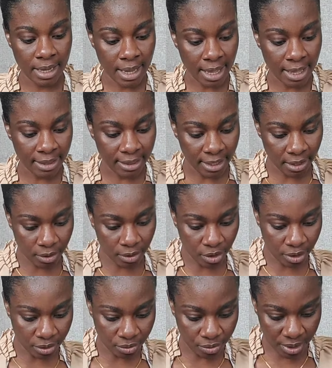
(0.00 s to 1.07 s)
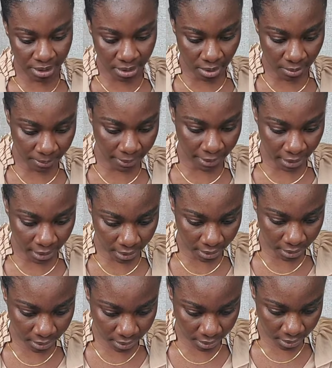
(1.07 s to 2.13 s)
and then you can raise it up again
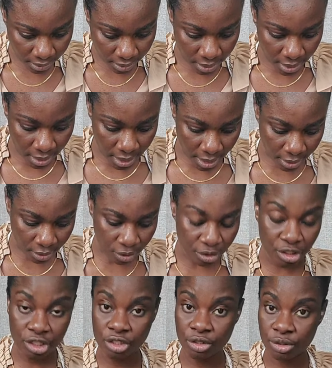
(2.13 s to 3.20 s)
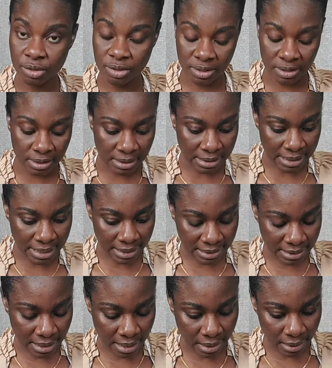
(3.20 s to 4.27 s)
and continue to stitch the
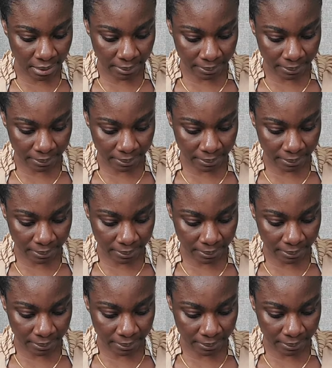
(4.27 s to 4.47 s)
next side.